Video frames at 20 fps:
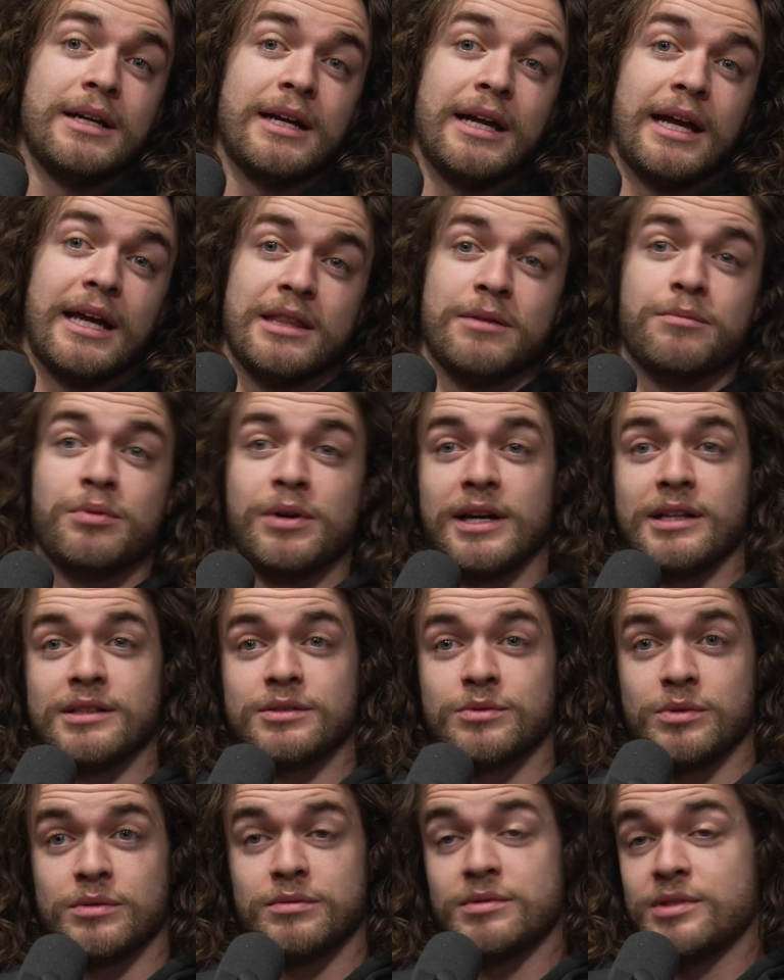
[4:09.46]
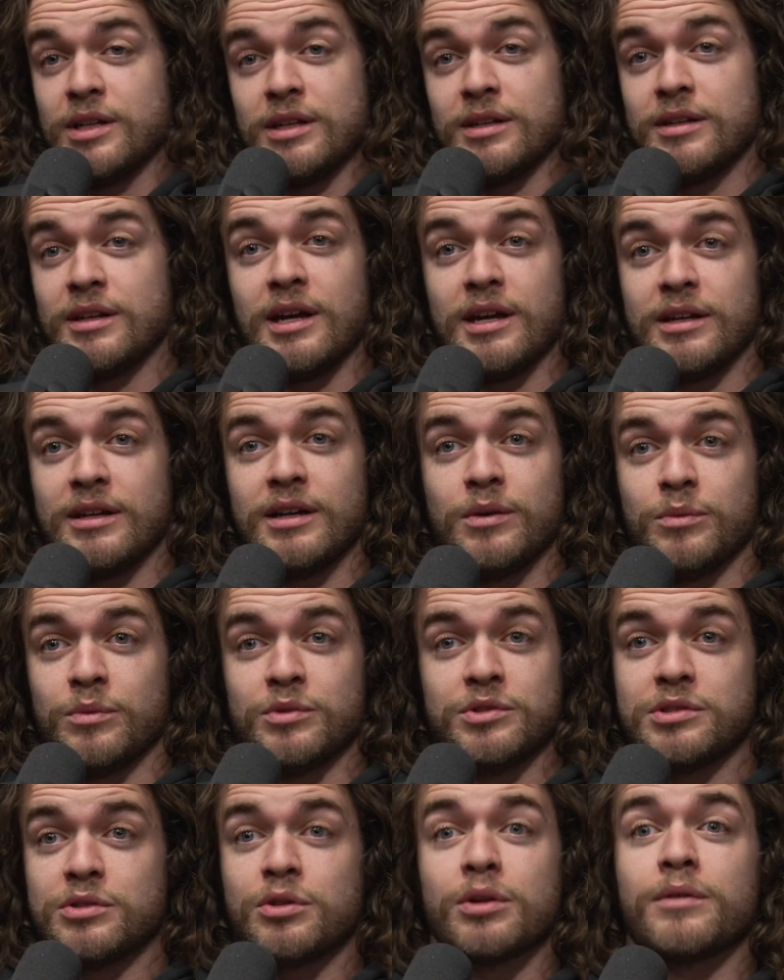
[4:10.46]
And the brands would say, yeah, we're
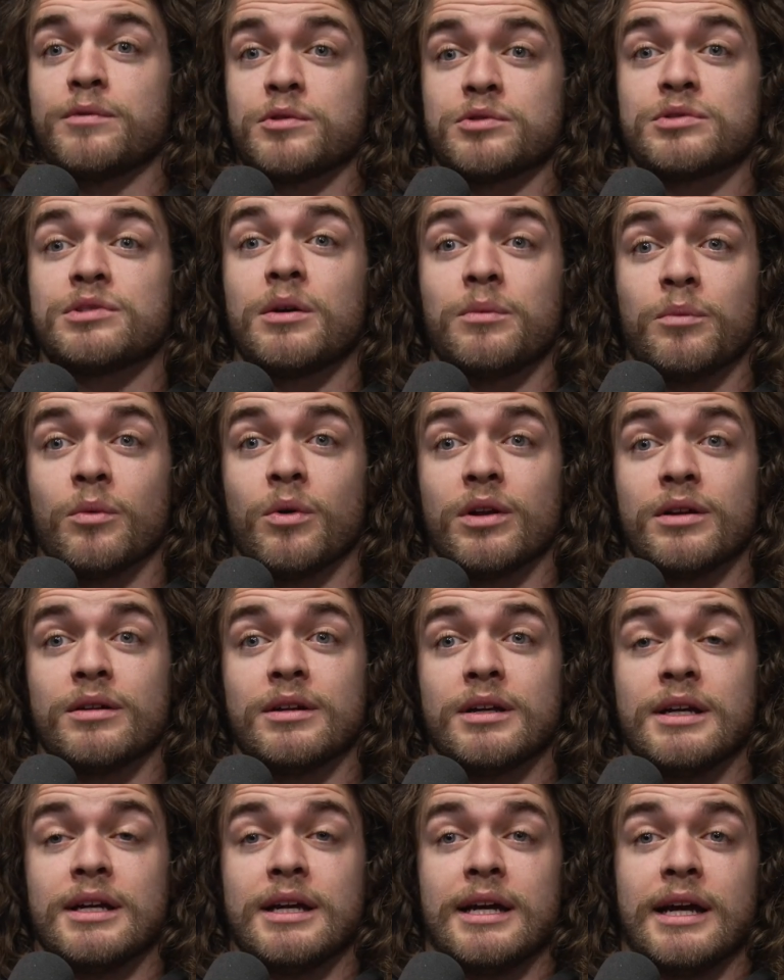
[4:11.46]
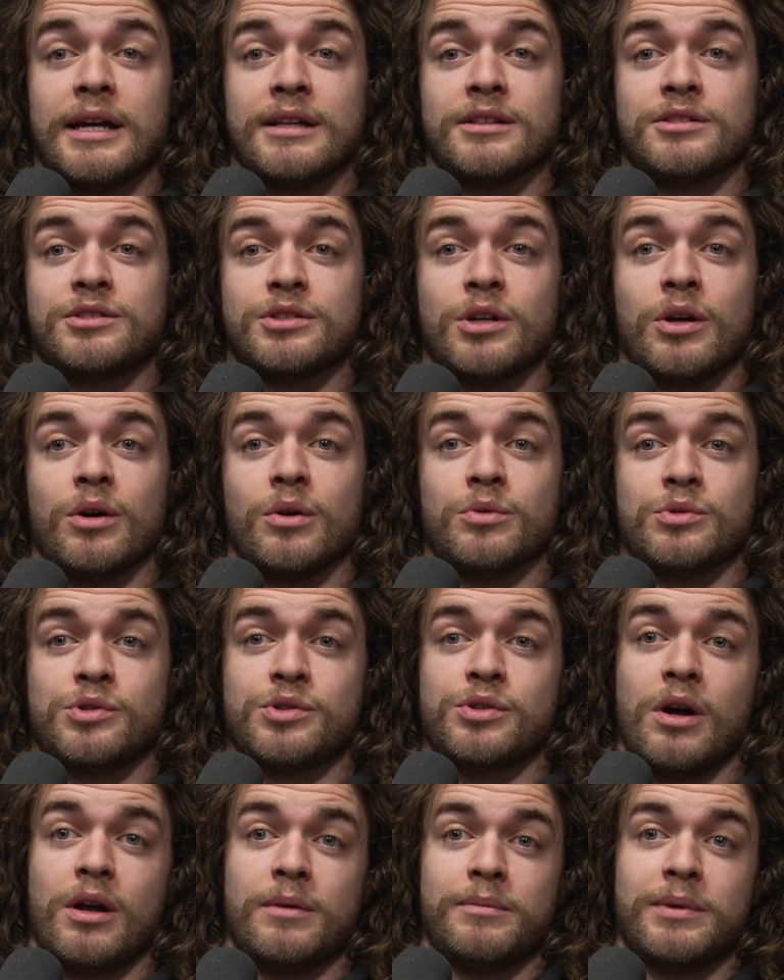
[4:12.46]
just looking for someone. And so
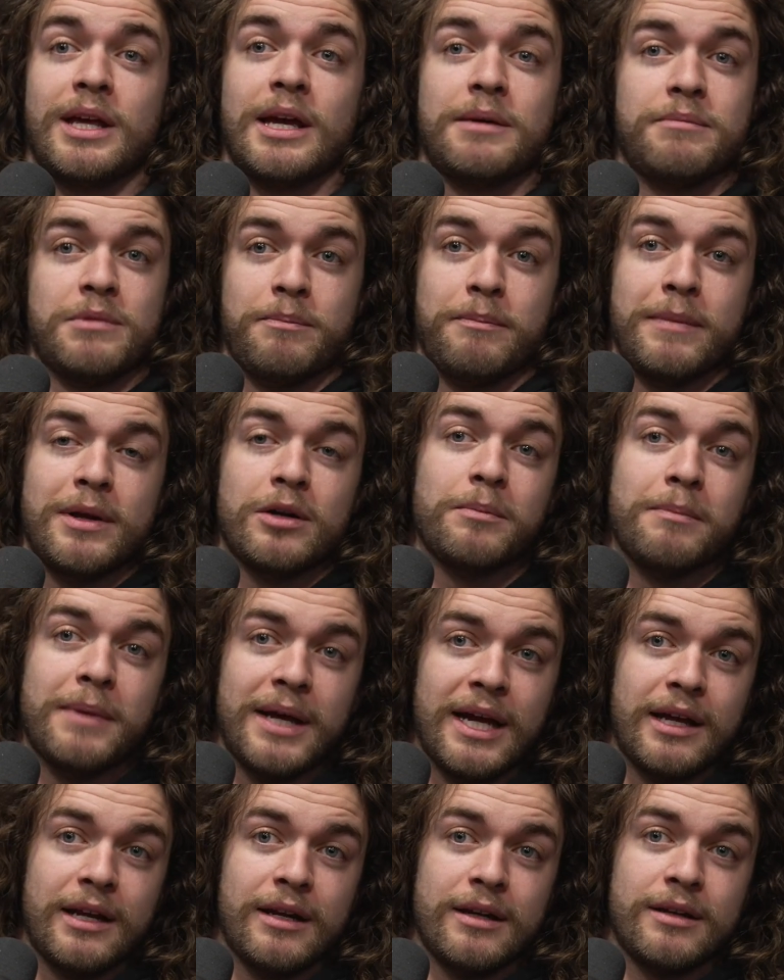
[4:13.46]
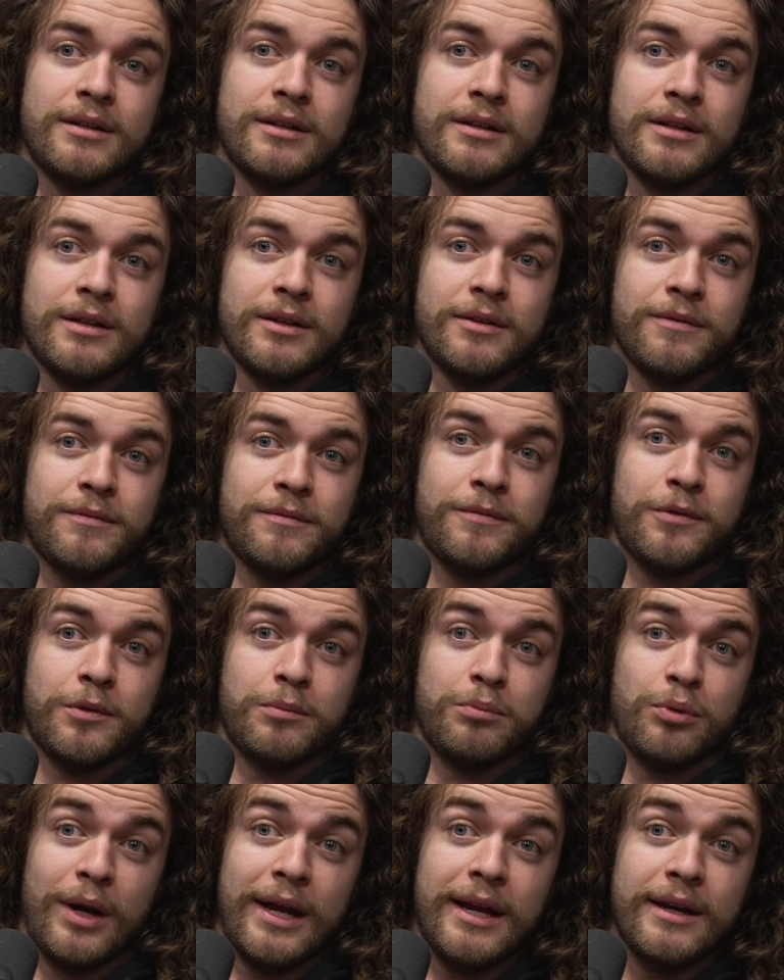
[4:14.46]
Sean became the middleman for
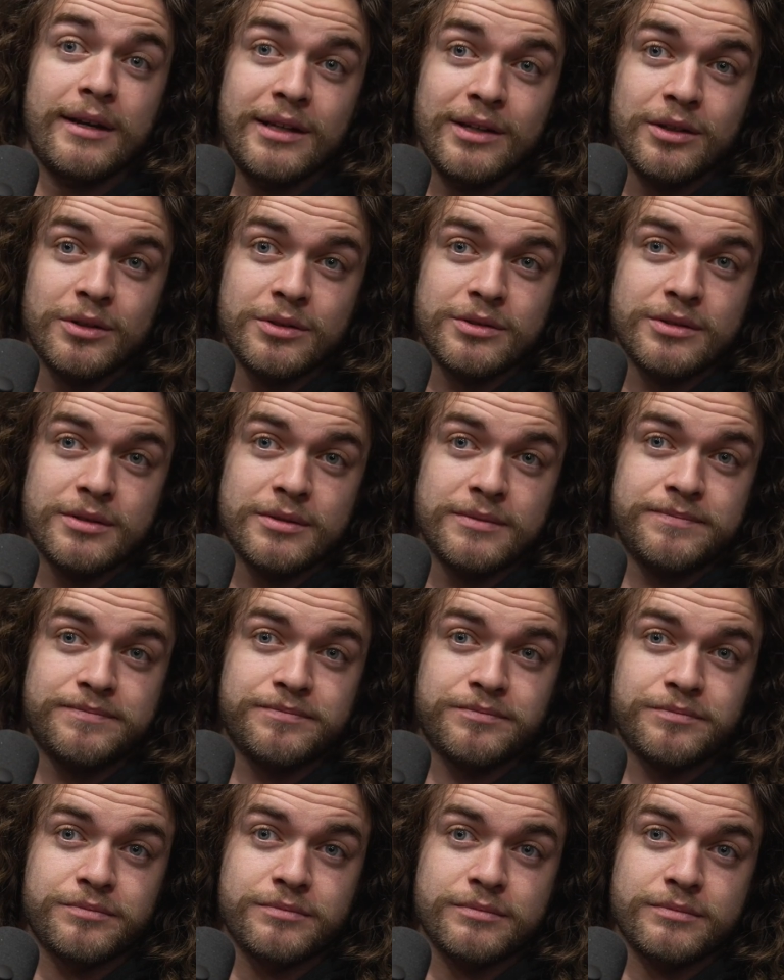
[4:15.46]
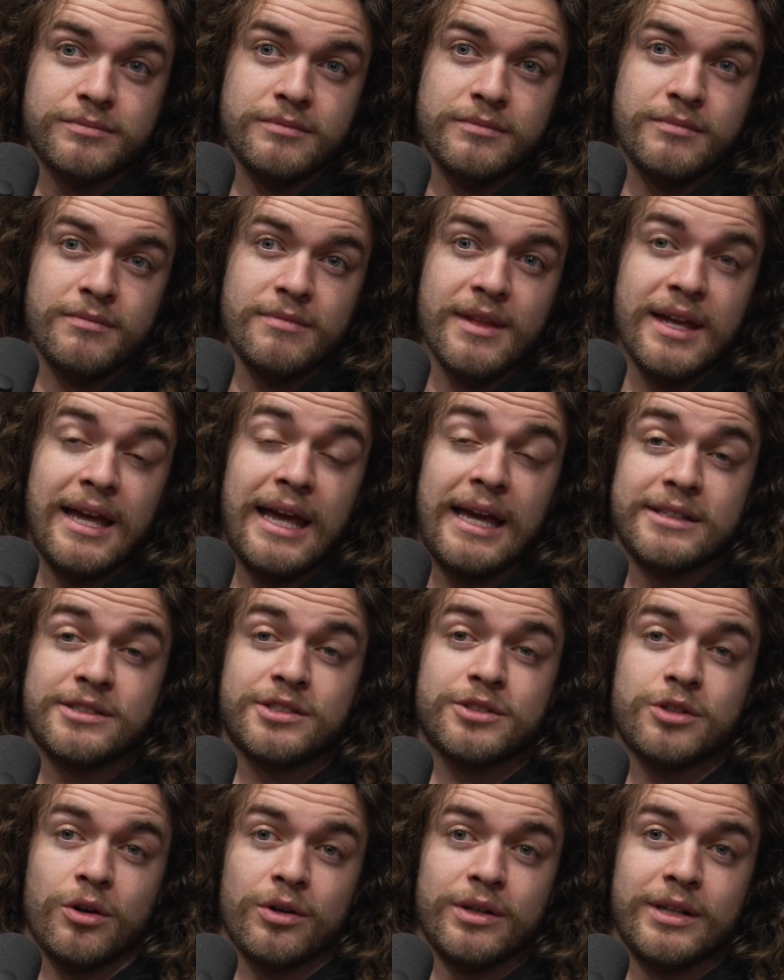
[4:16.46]
brand deals and
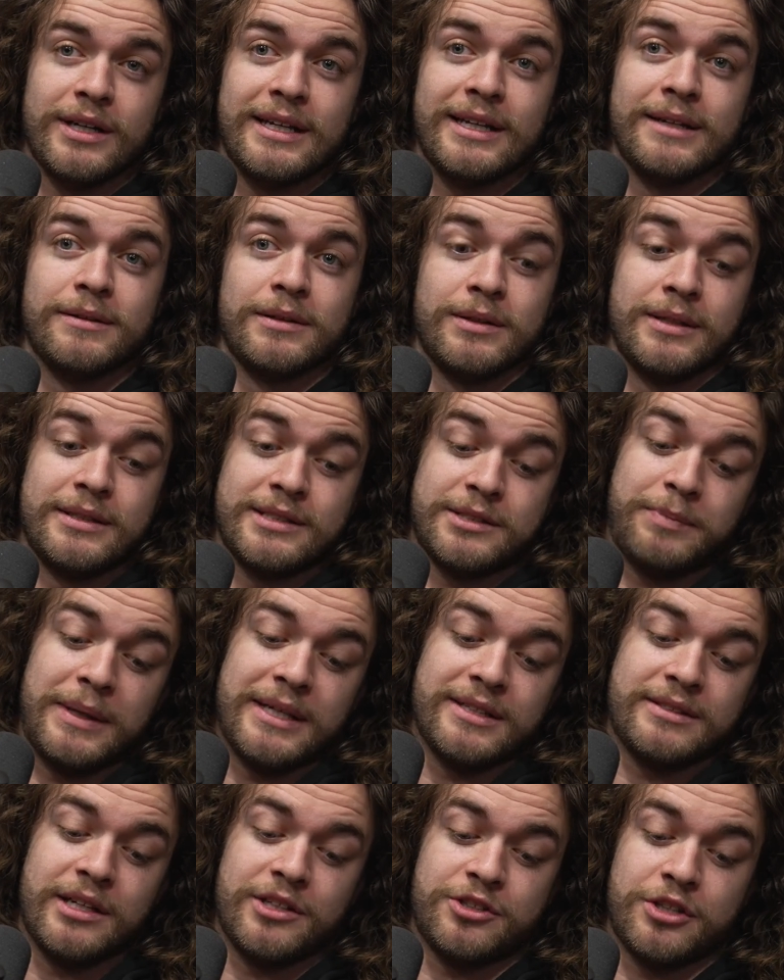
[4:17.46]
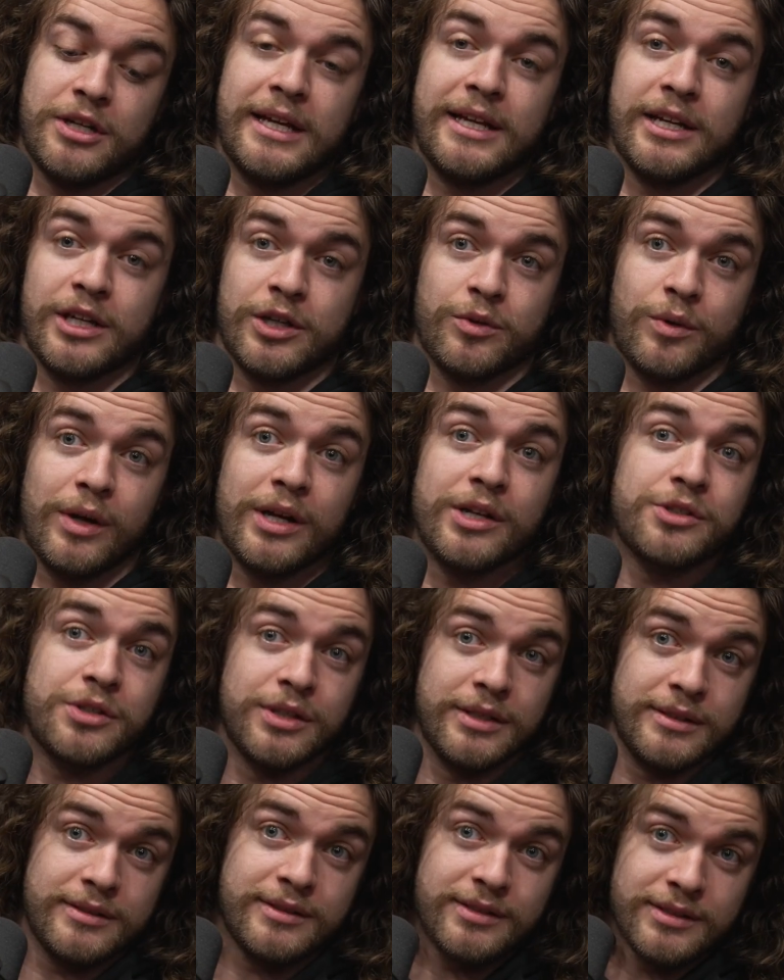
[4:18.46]
started Space Station
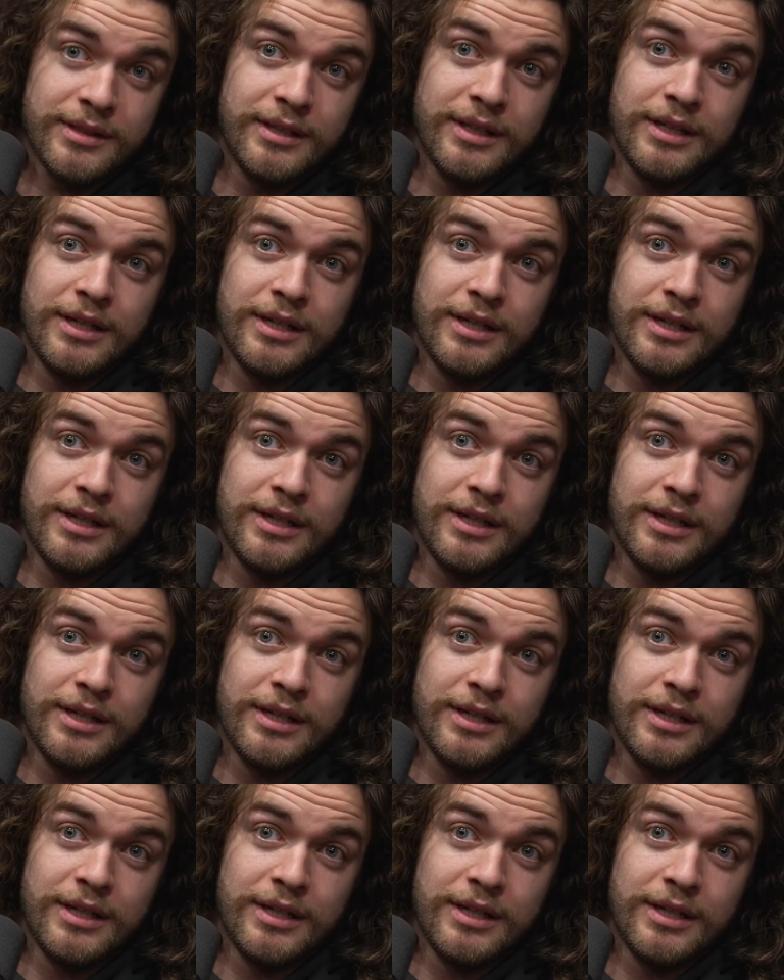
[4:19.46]
Integrations,